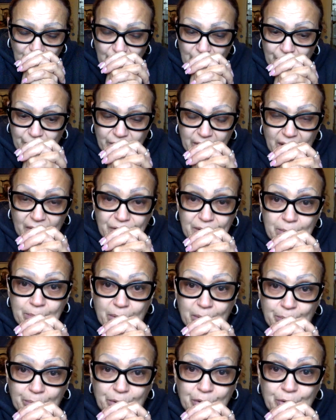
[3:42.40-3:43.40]
of nothing
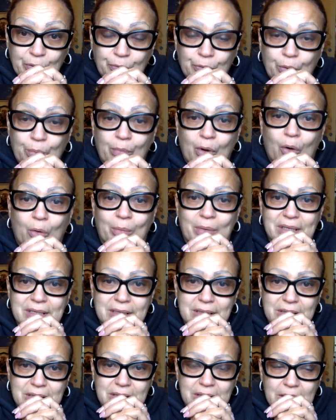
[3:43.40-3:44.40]
but beautiful
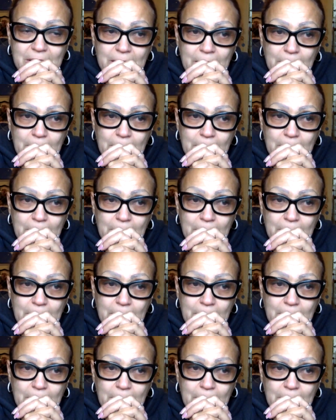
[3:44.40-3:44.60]
moments.